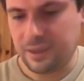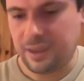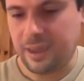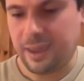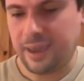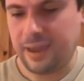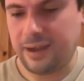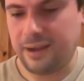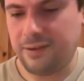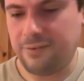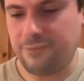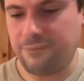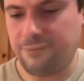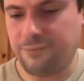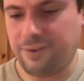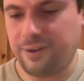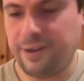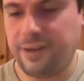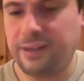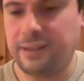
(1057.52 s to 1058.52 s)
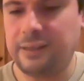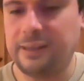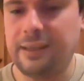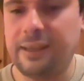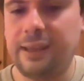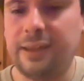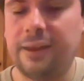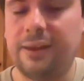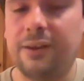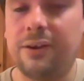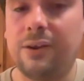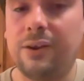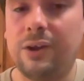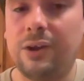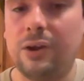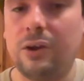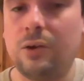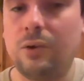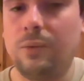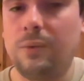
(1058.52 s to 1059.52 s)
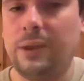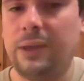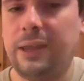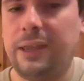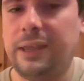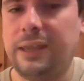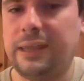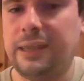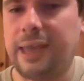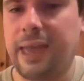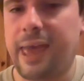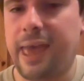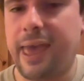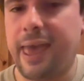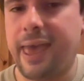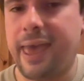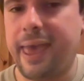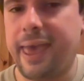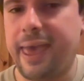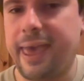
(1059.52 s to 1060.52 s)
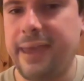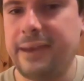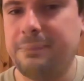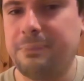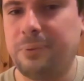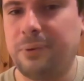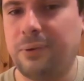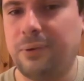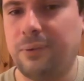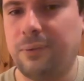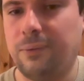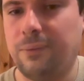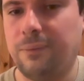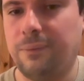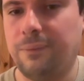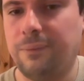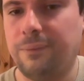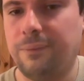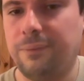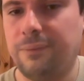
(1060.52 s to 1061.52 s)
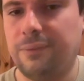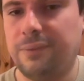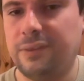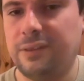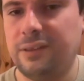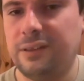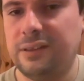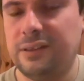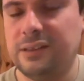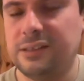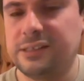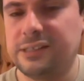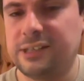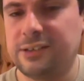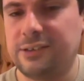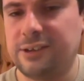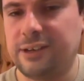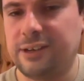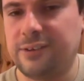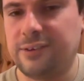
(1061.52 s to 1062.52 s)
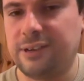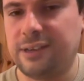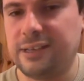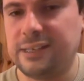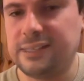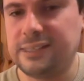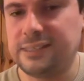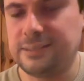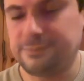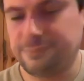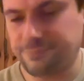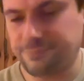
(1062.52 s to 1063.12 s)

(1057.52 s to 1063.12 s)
And then finally, we get Headpool. So here he is.